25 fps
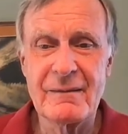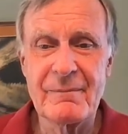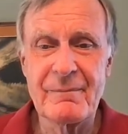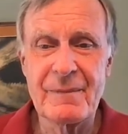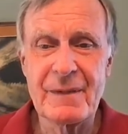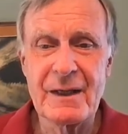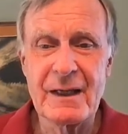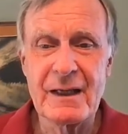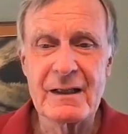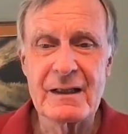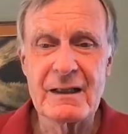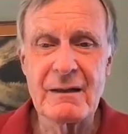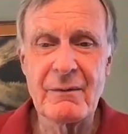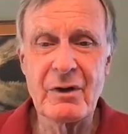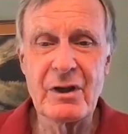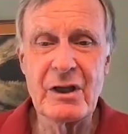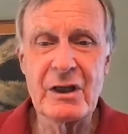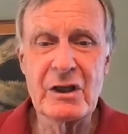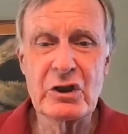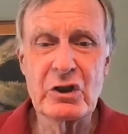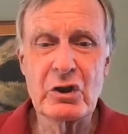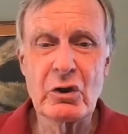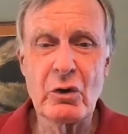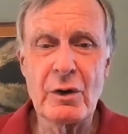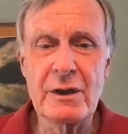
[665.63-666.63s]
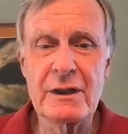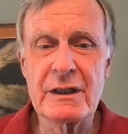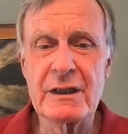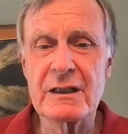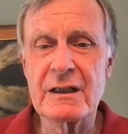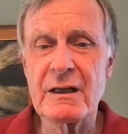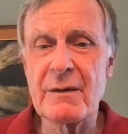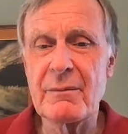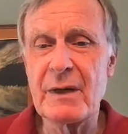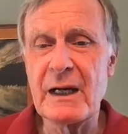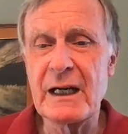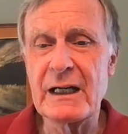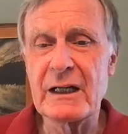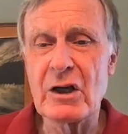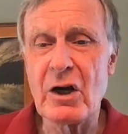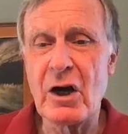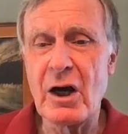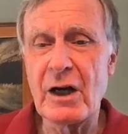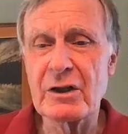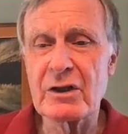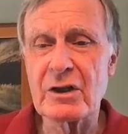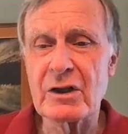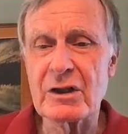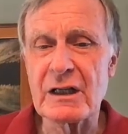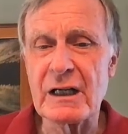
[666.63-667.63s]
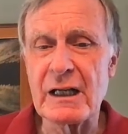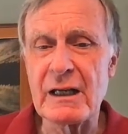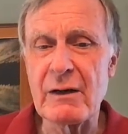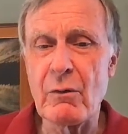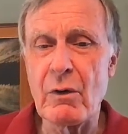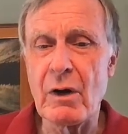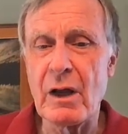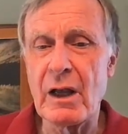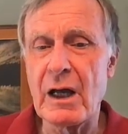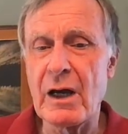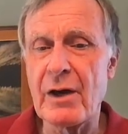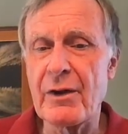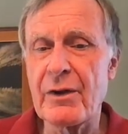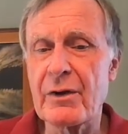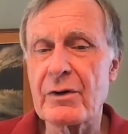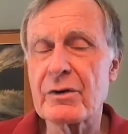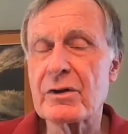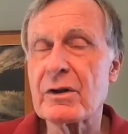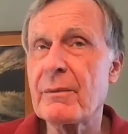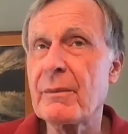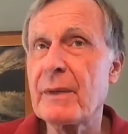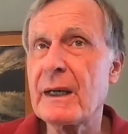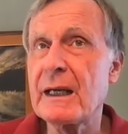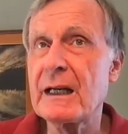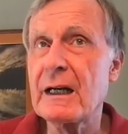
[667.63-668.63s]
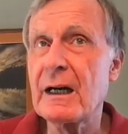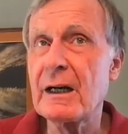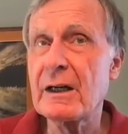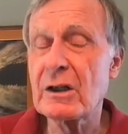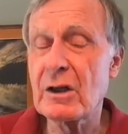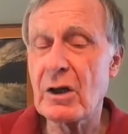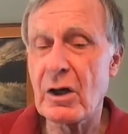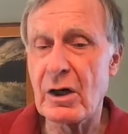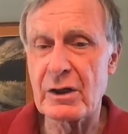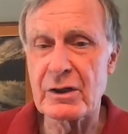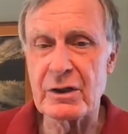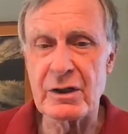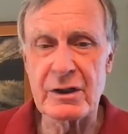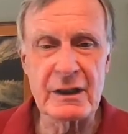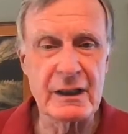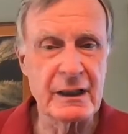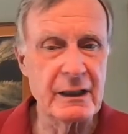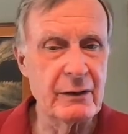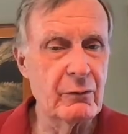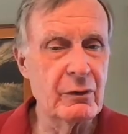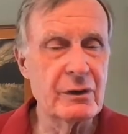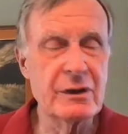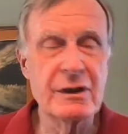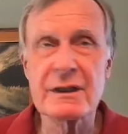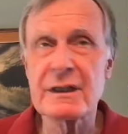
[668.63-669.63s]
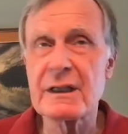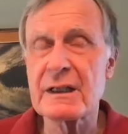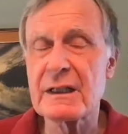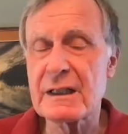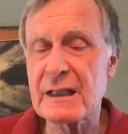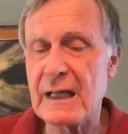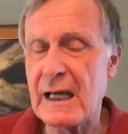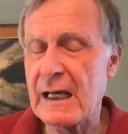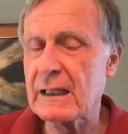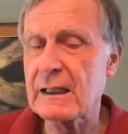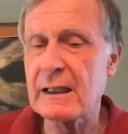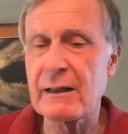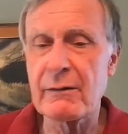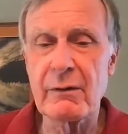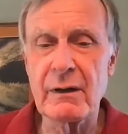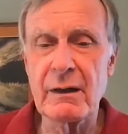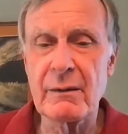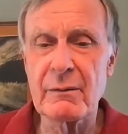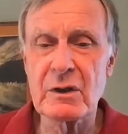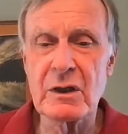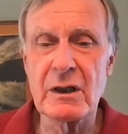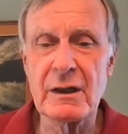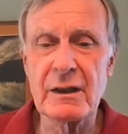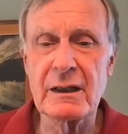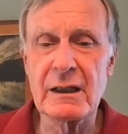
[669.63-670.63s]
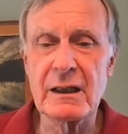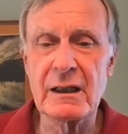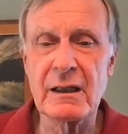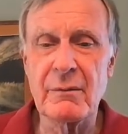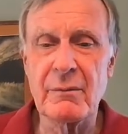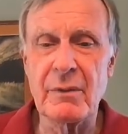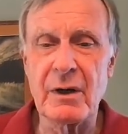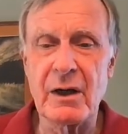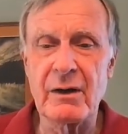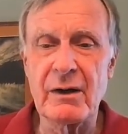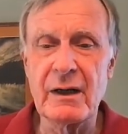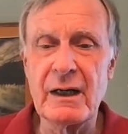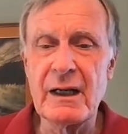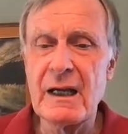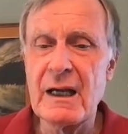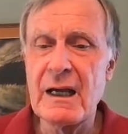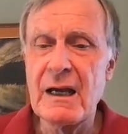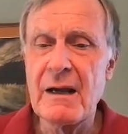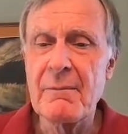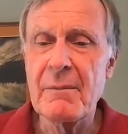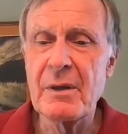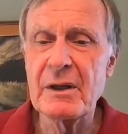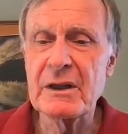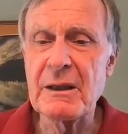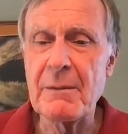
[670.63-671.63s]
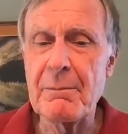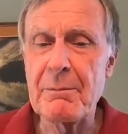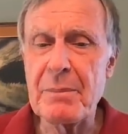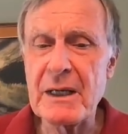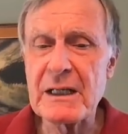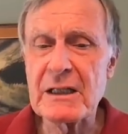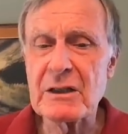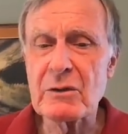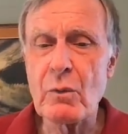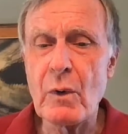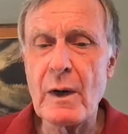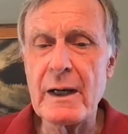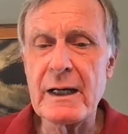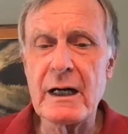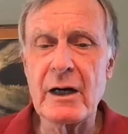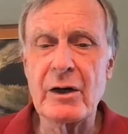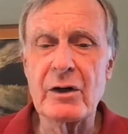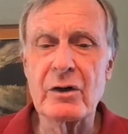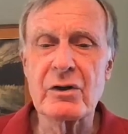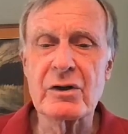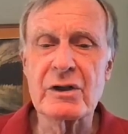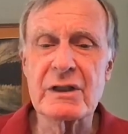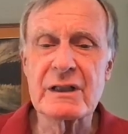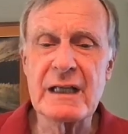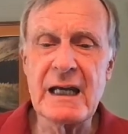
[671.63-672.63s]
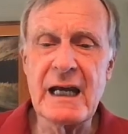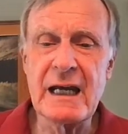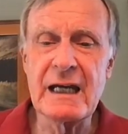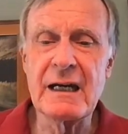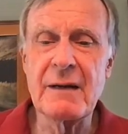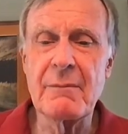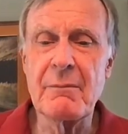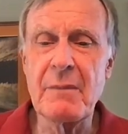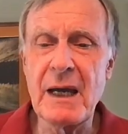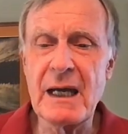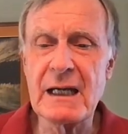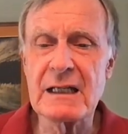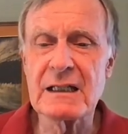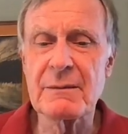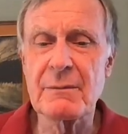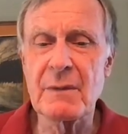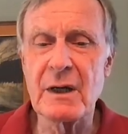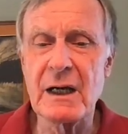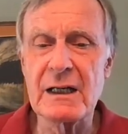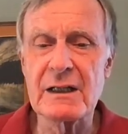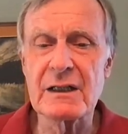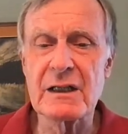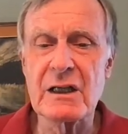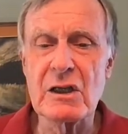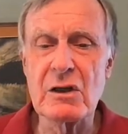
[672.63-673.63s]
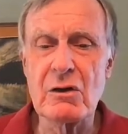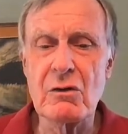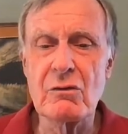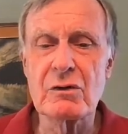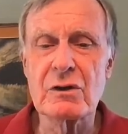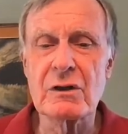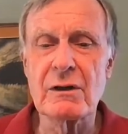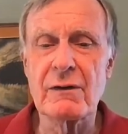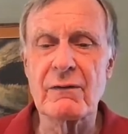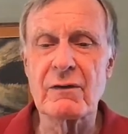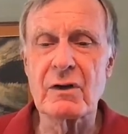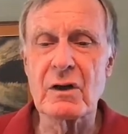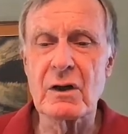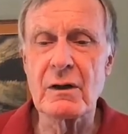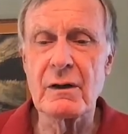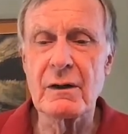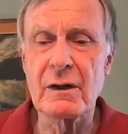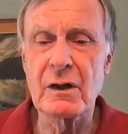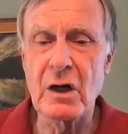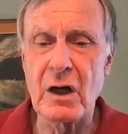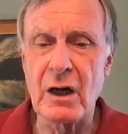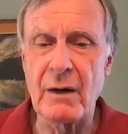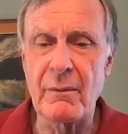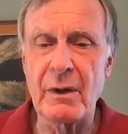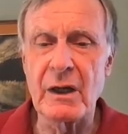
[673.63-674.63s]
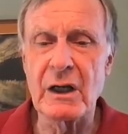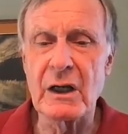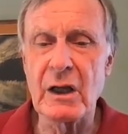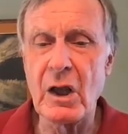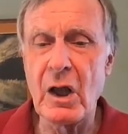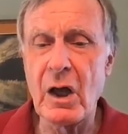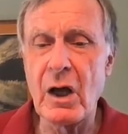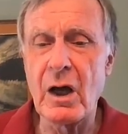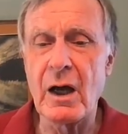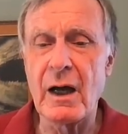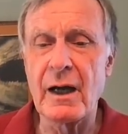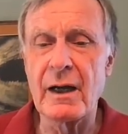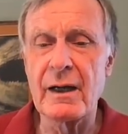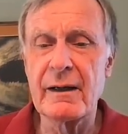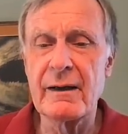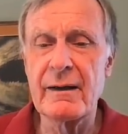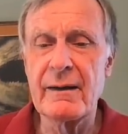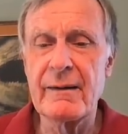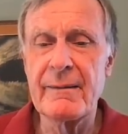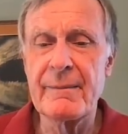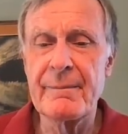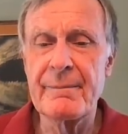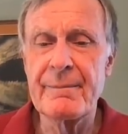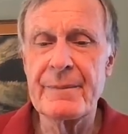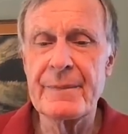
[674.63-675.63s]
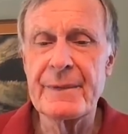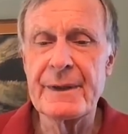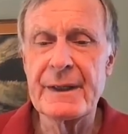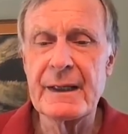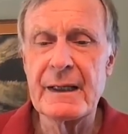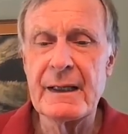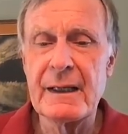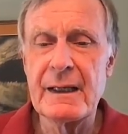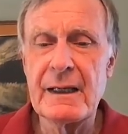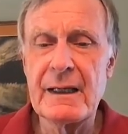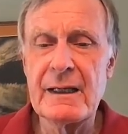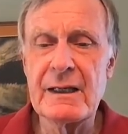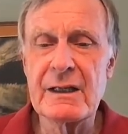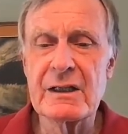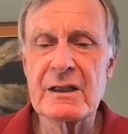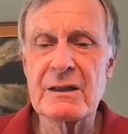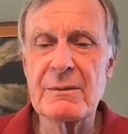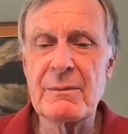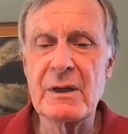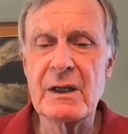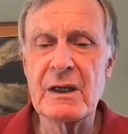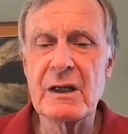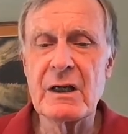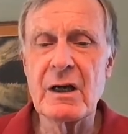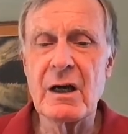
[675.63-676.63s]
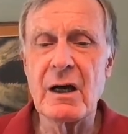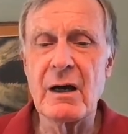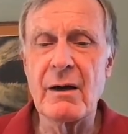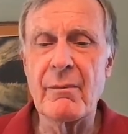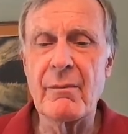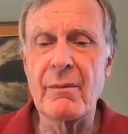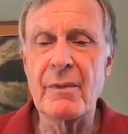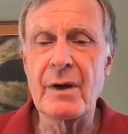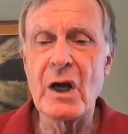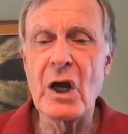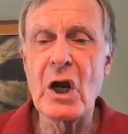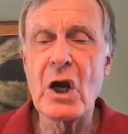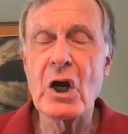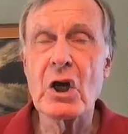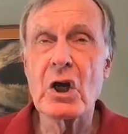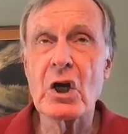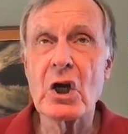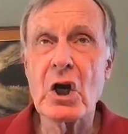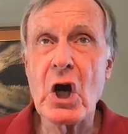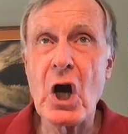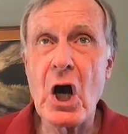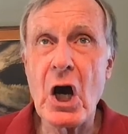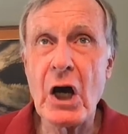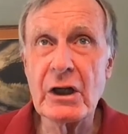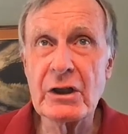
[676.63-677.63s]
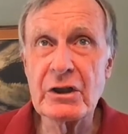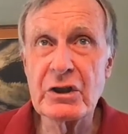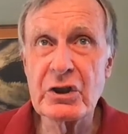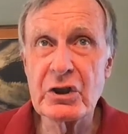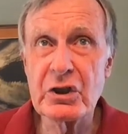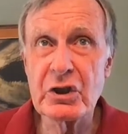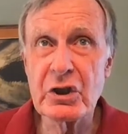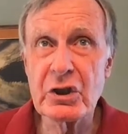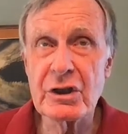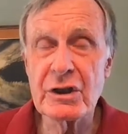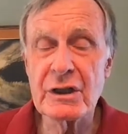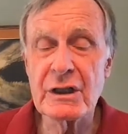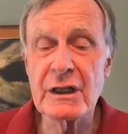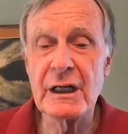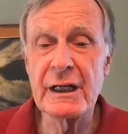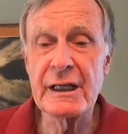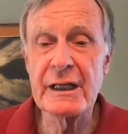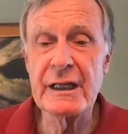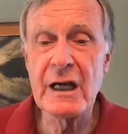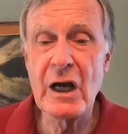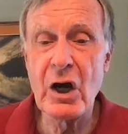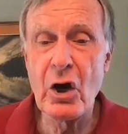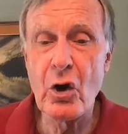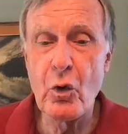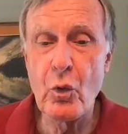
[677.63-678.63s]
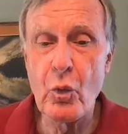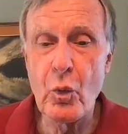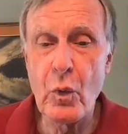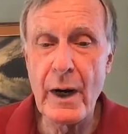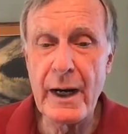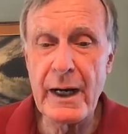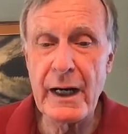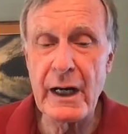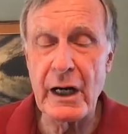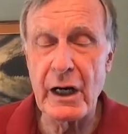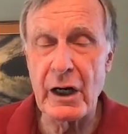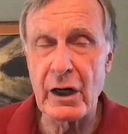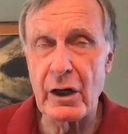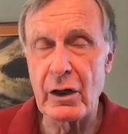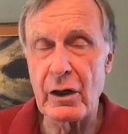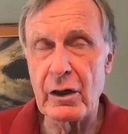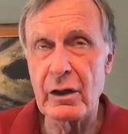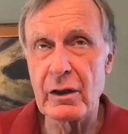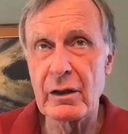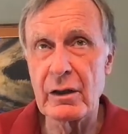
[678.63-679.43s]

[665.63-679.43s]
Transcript: Some of these choices are made consciously, while others are made unconsciously, which is exactly what I'm talking about. But the best way to understand and maximize the use of karmic law is to become consciously aware